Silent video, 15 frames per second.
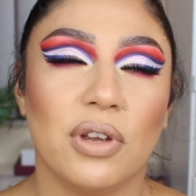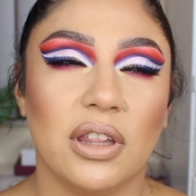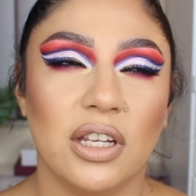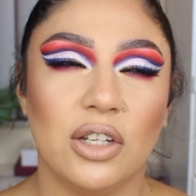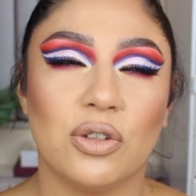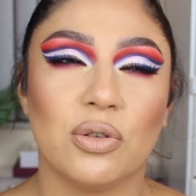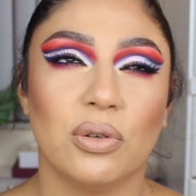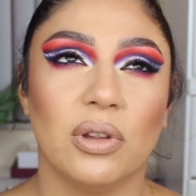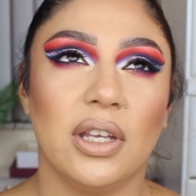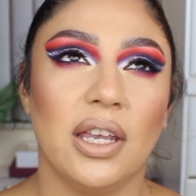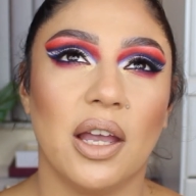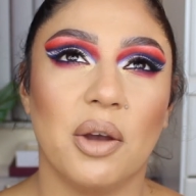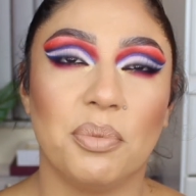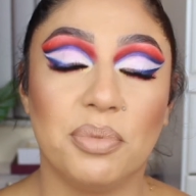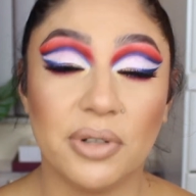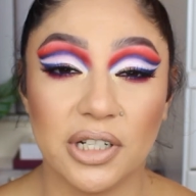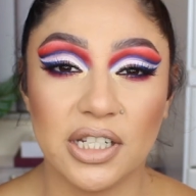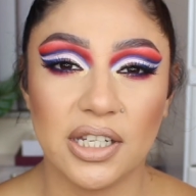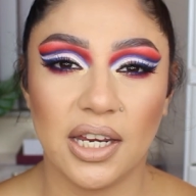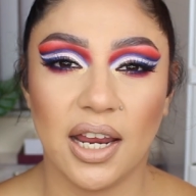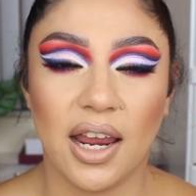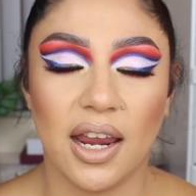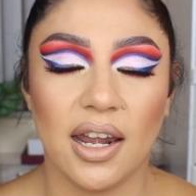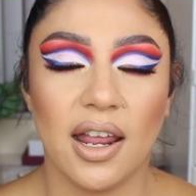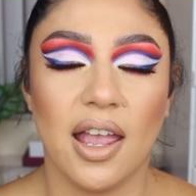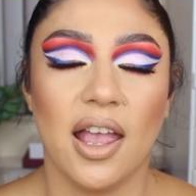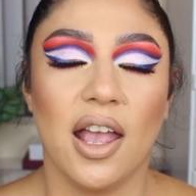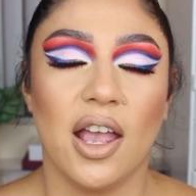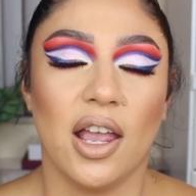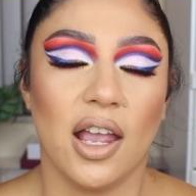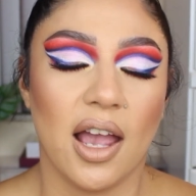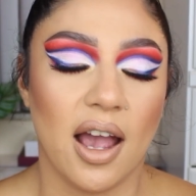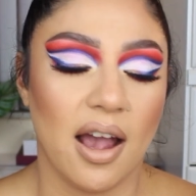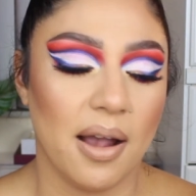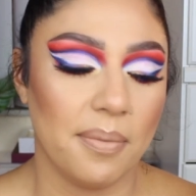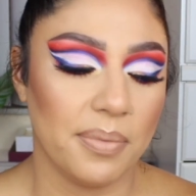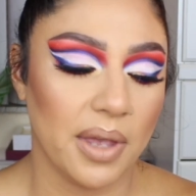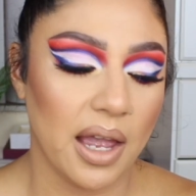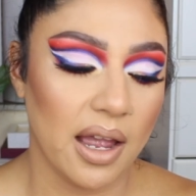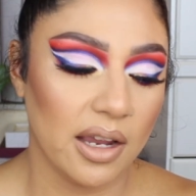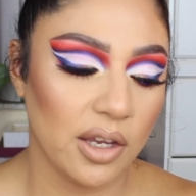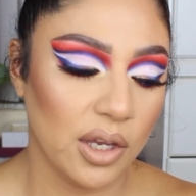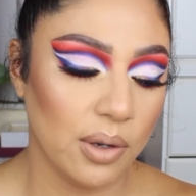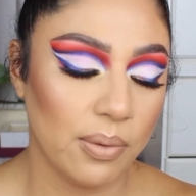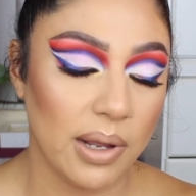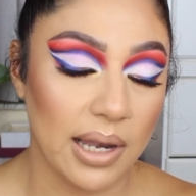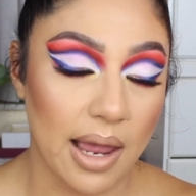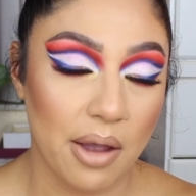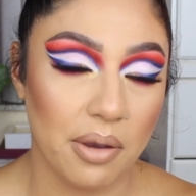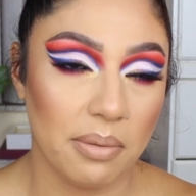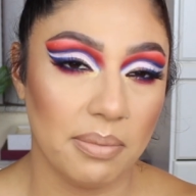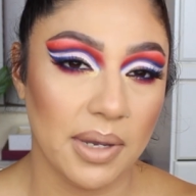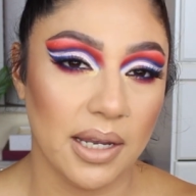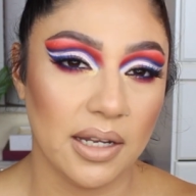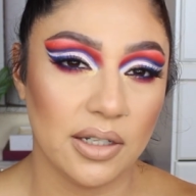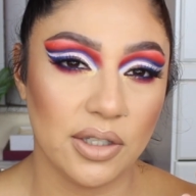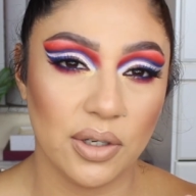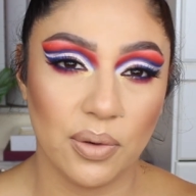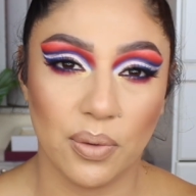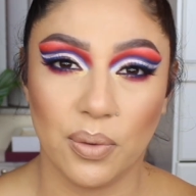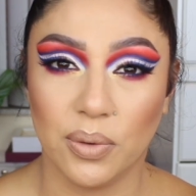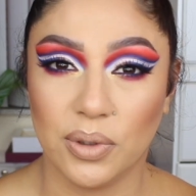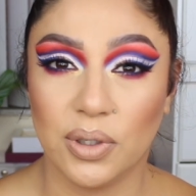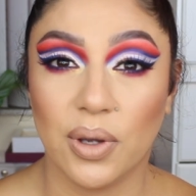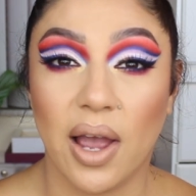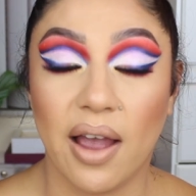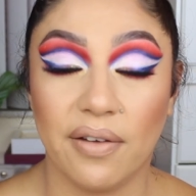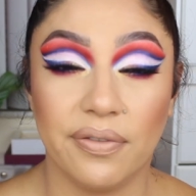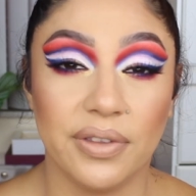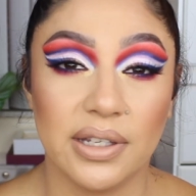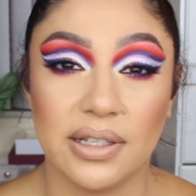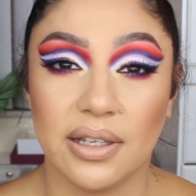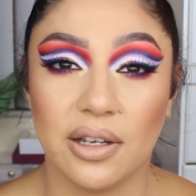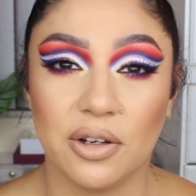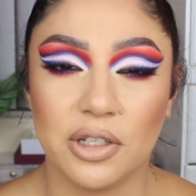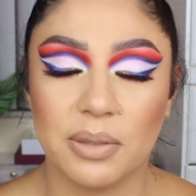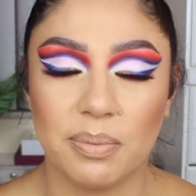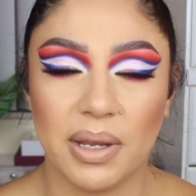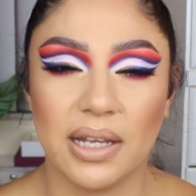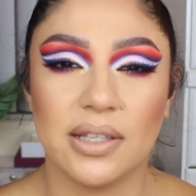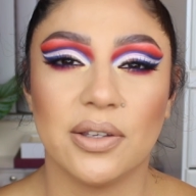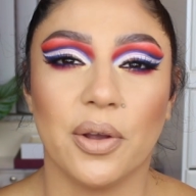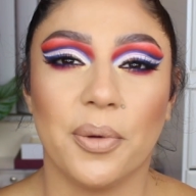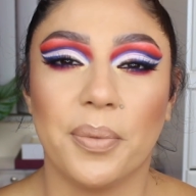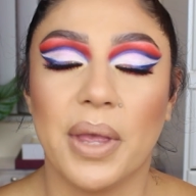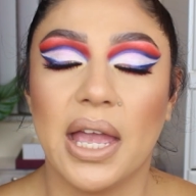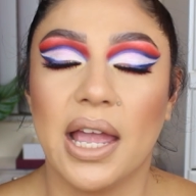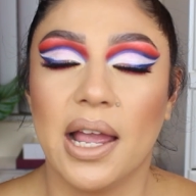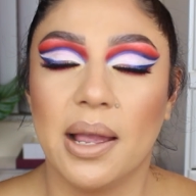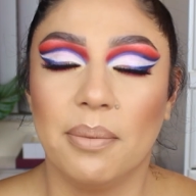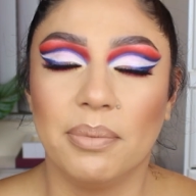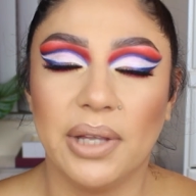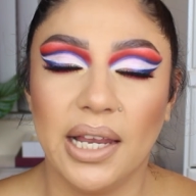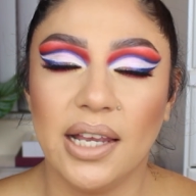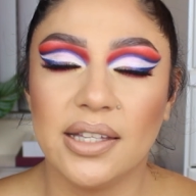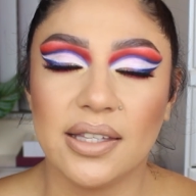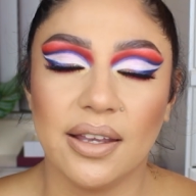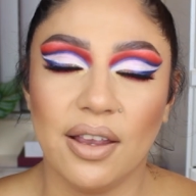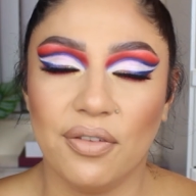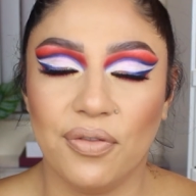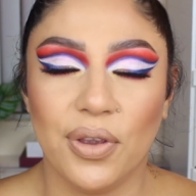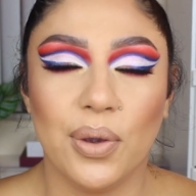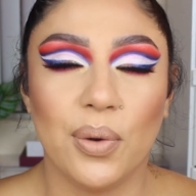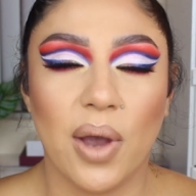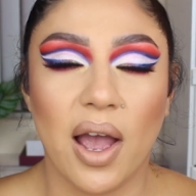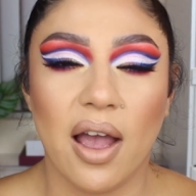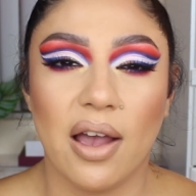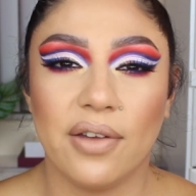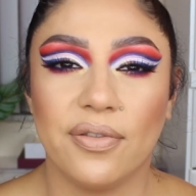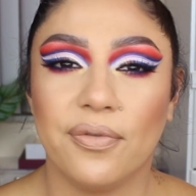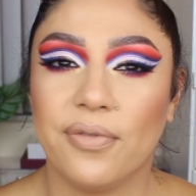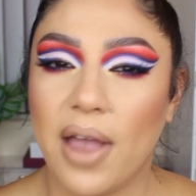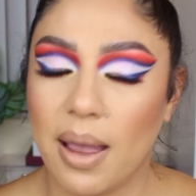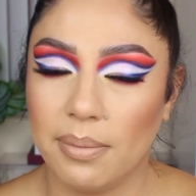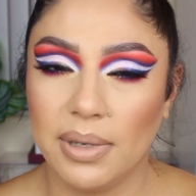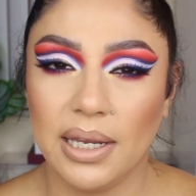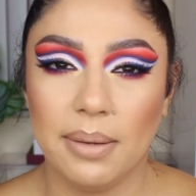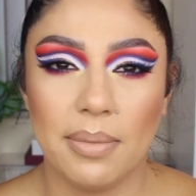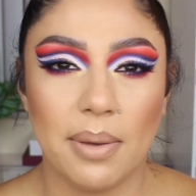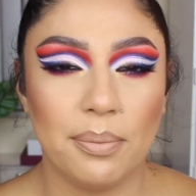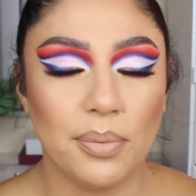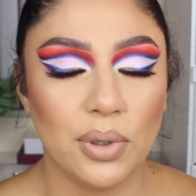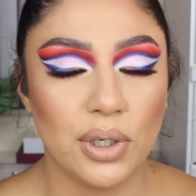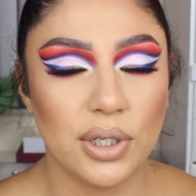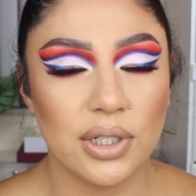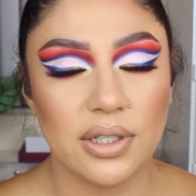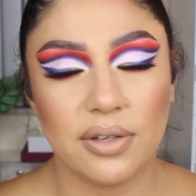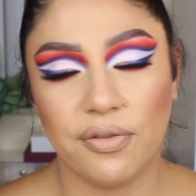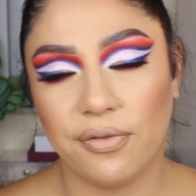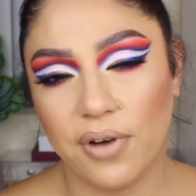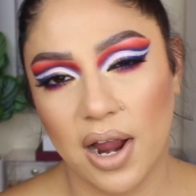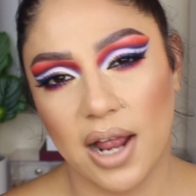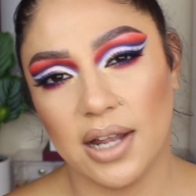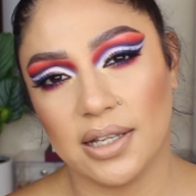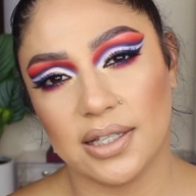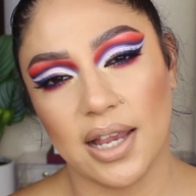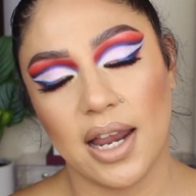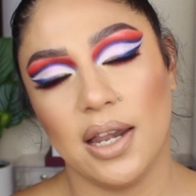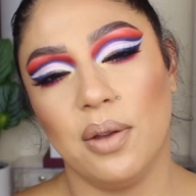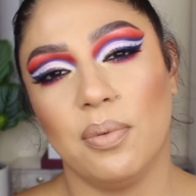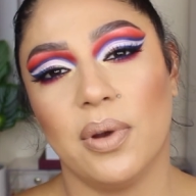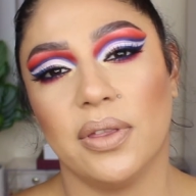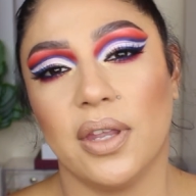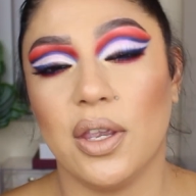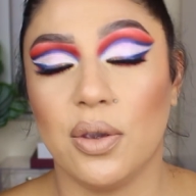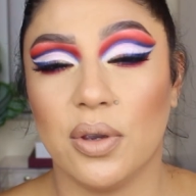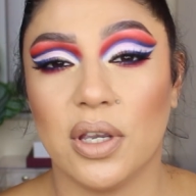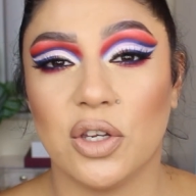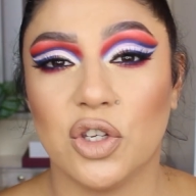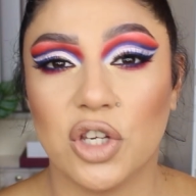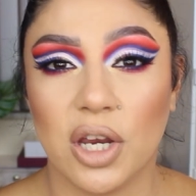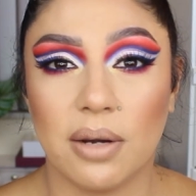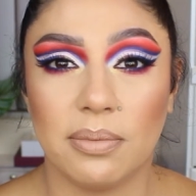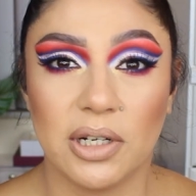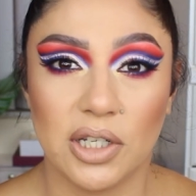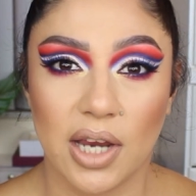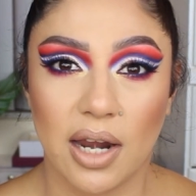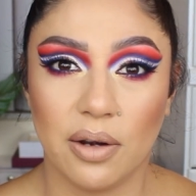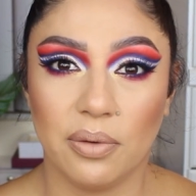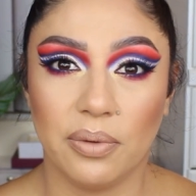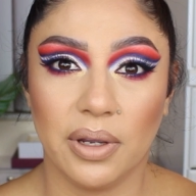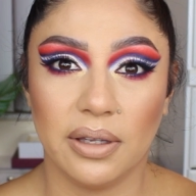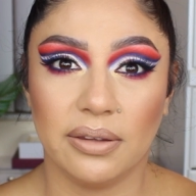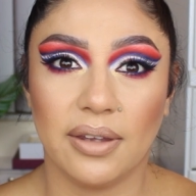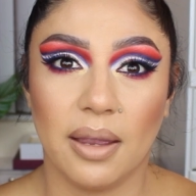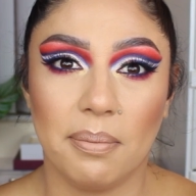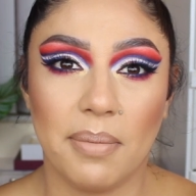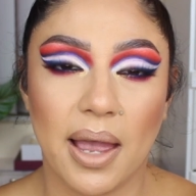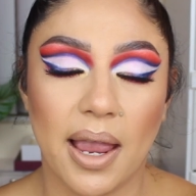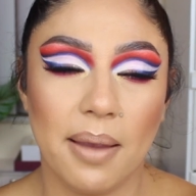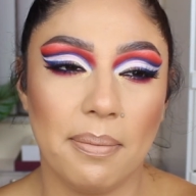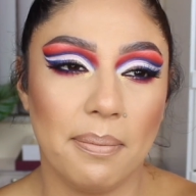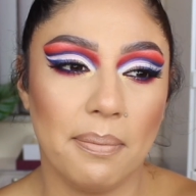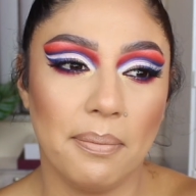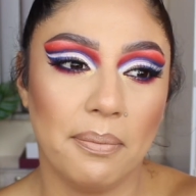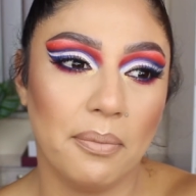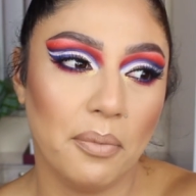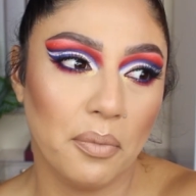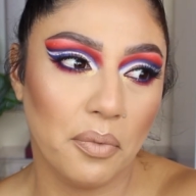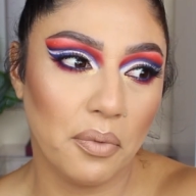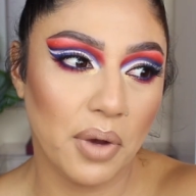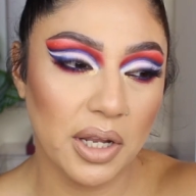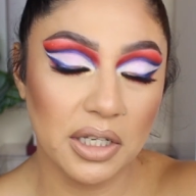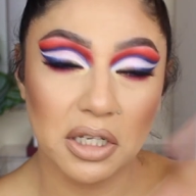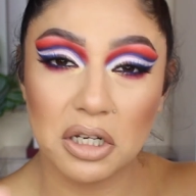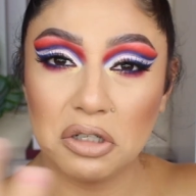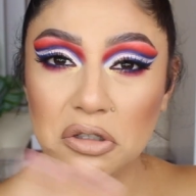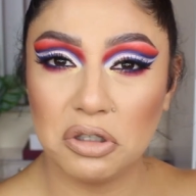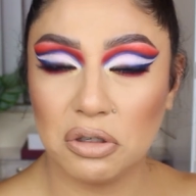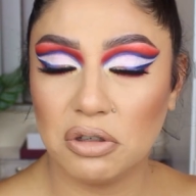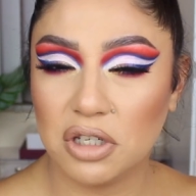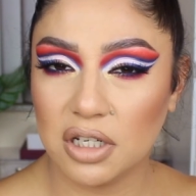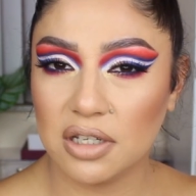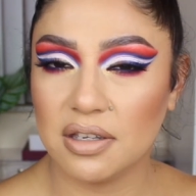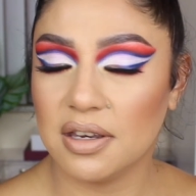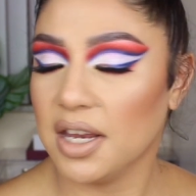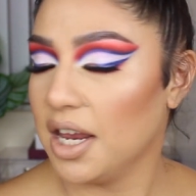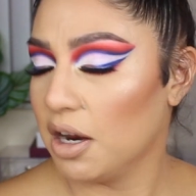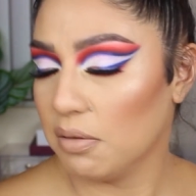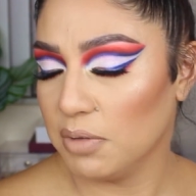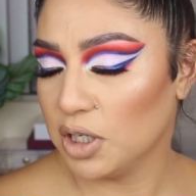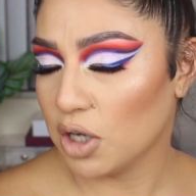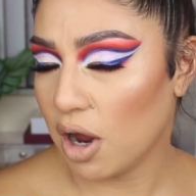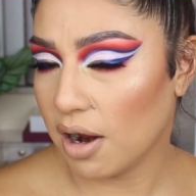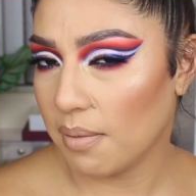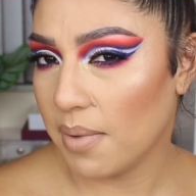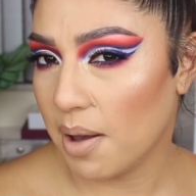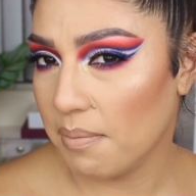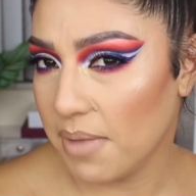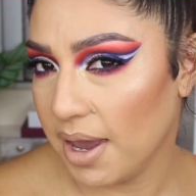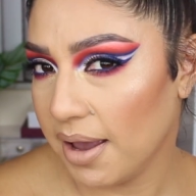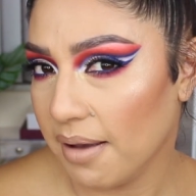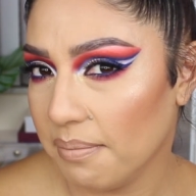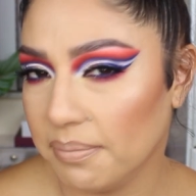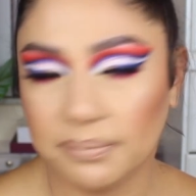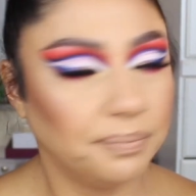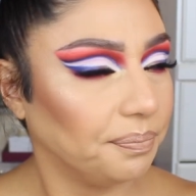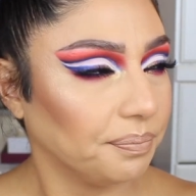really truly appreciate you allowing me to have this little space. So please, if you have family members, friends, anyone that you can share my channel with that might want to just hear me talk about makeup,